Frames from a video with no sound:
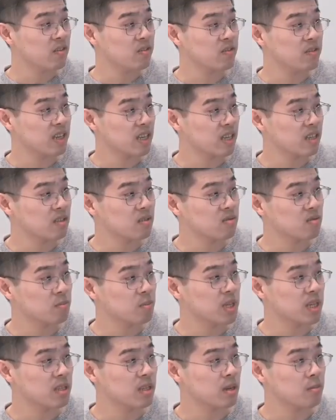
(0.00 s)
V to
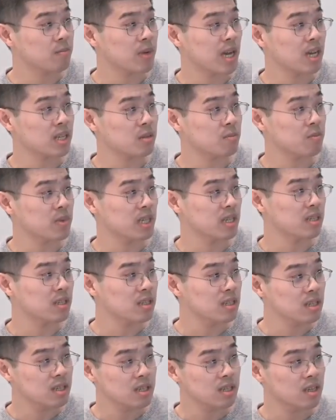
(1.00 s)
be the best bid
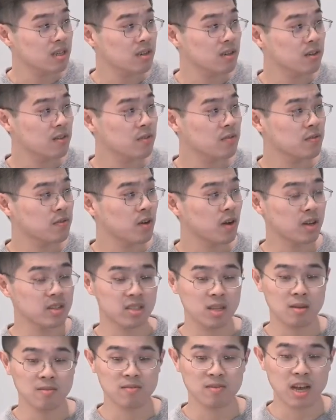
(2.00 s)
for
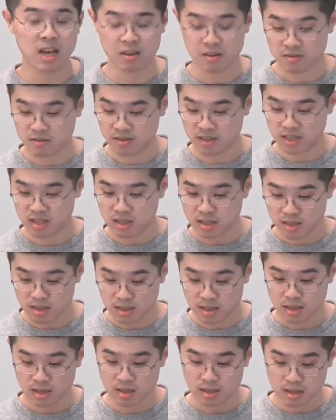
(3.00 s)
some value V.
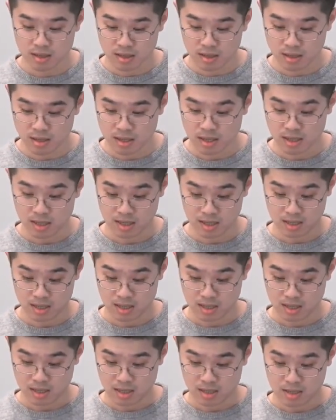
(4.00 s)
Okay.
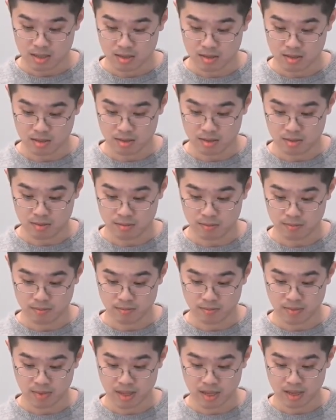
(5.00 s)
So,
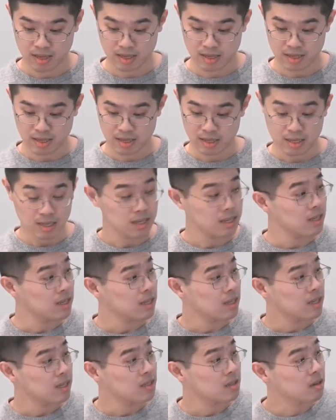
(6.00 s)

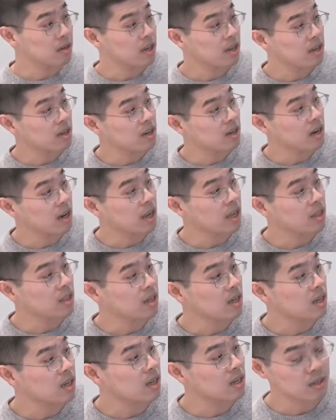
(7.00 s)
so here in
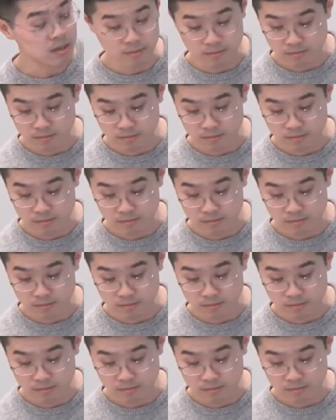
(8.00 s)
the